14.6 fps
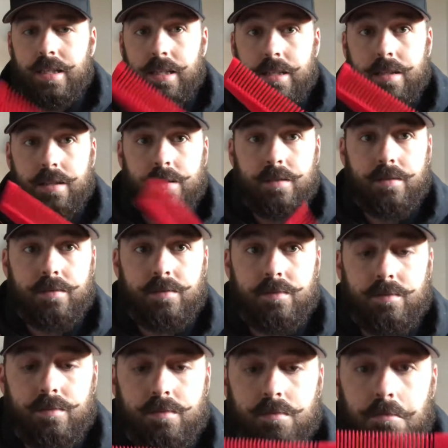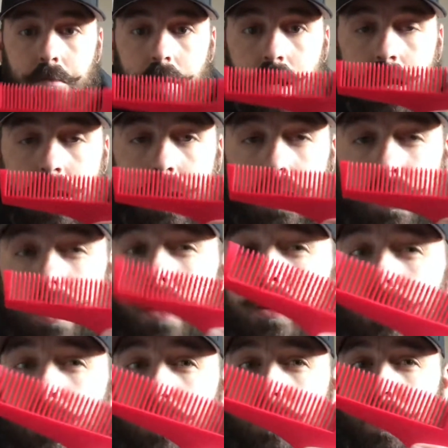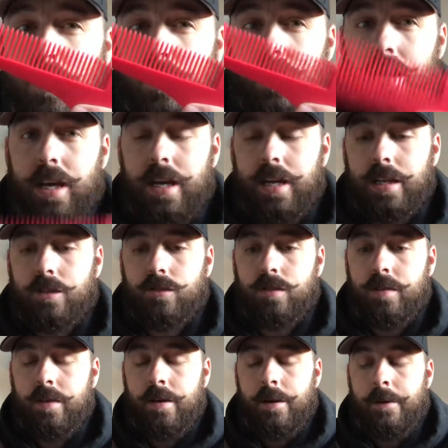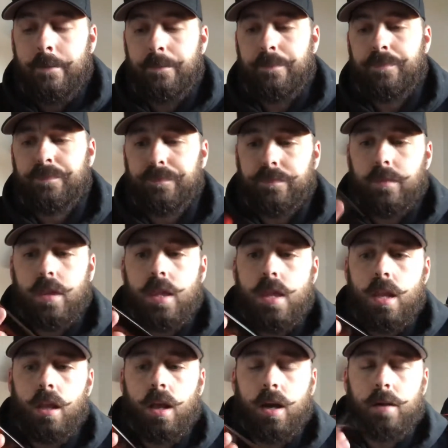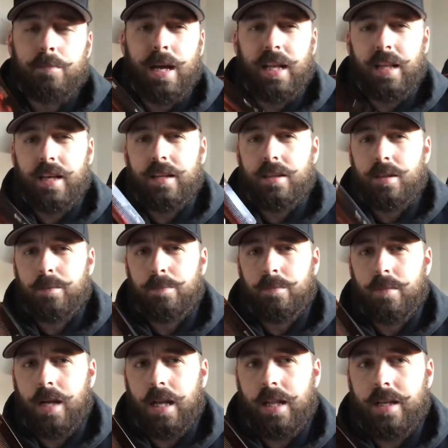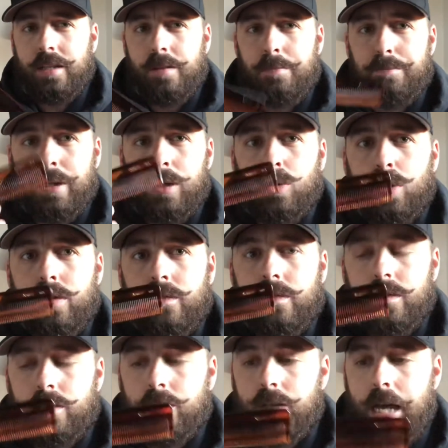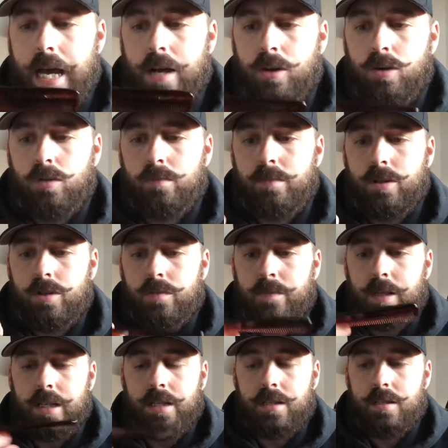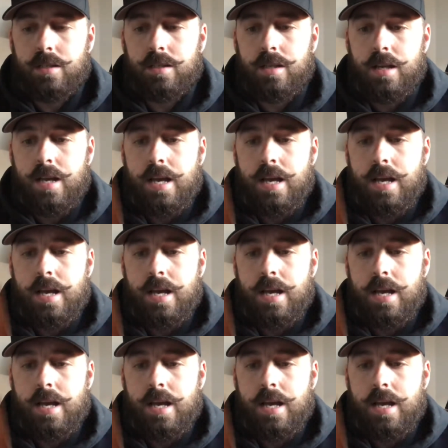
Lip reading: that not too much bigger than that actually. I like the big one for at home just because